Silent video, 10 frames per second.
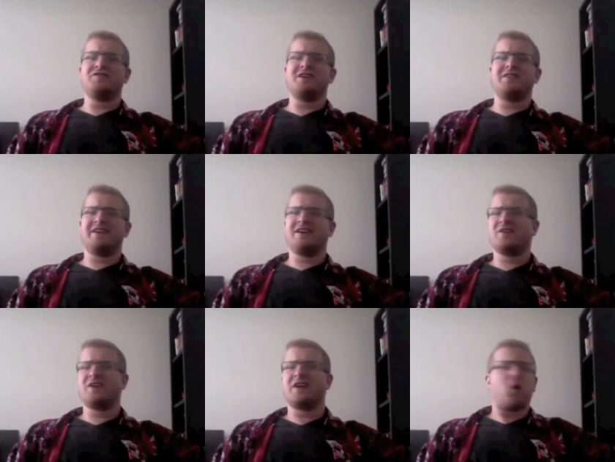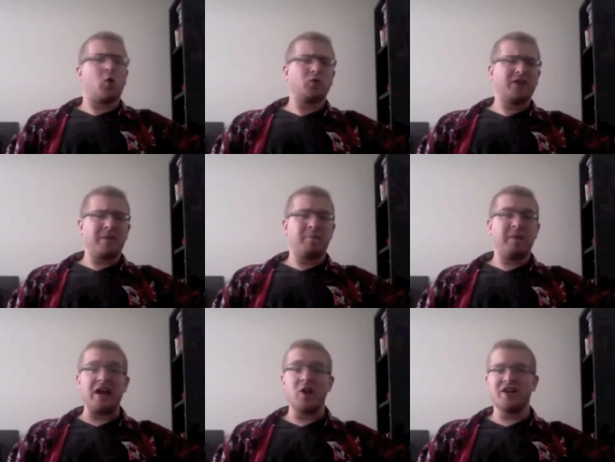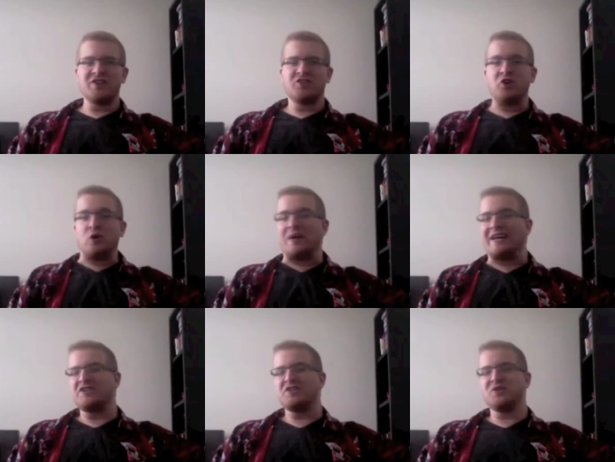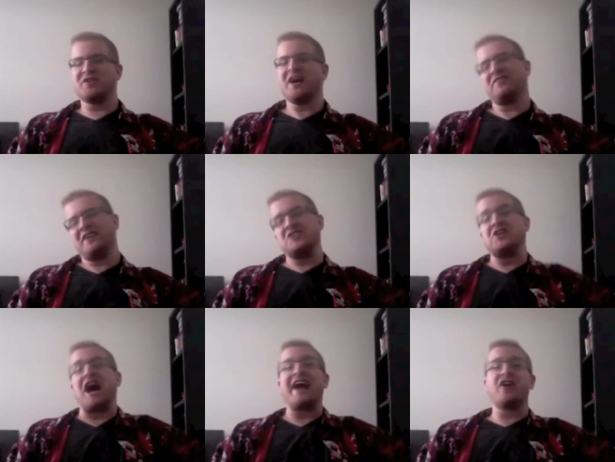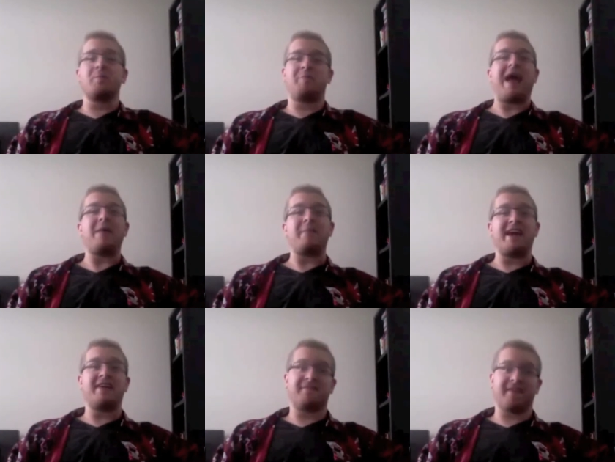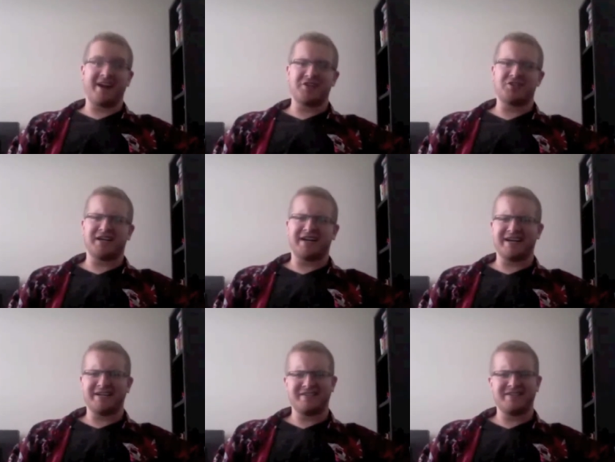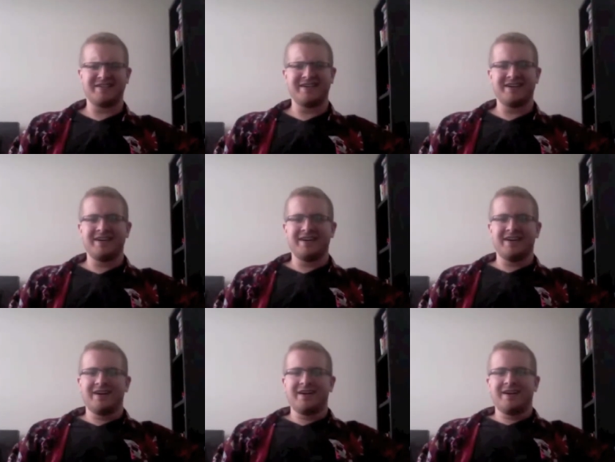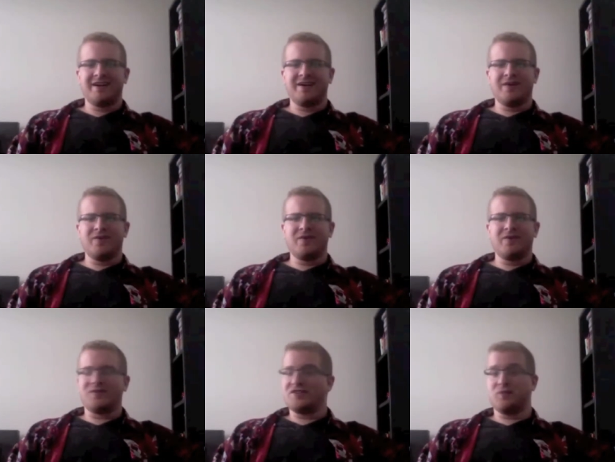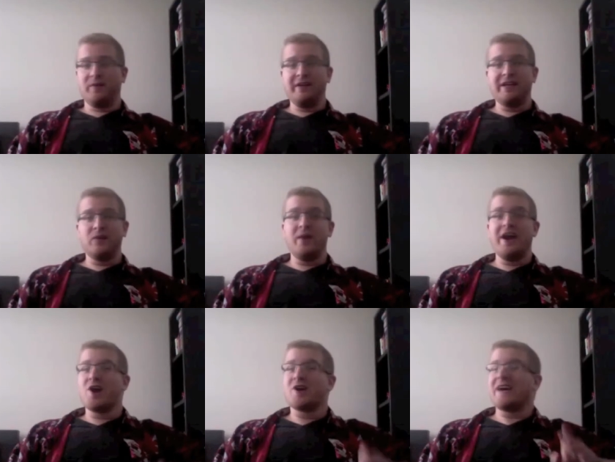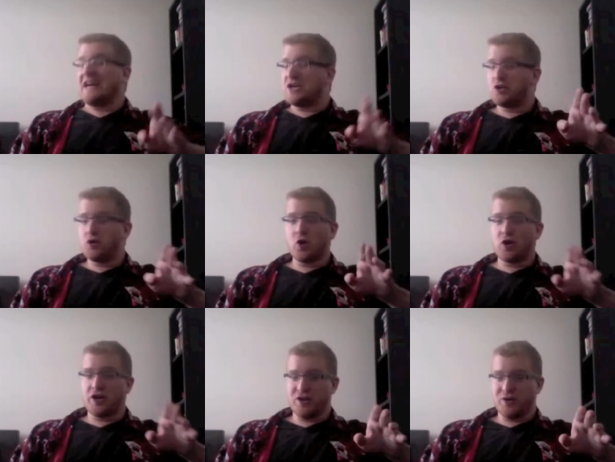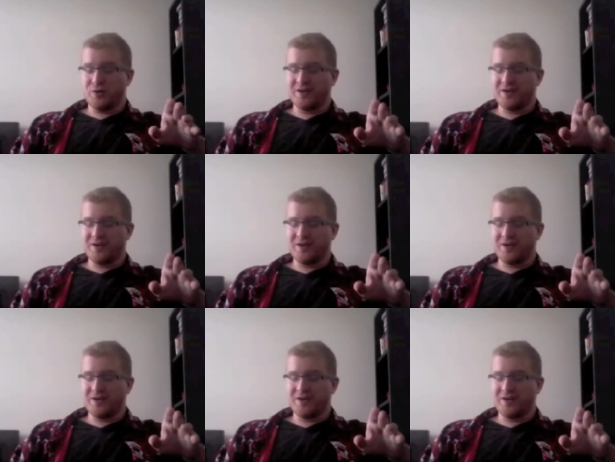of a character that only appeared in 2 issues out of the entire Batman franchise. Which is really weird, I assure you.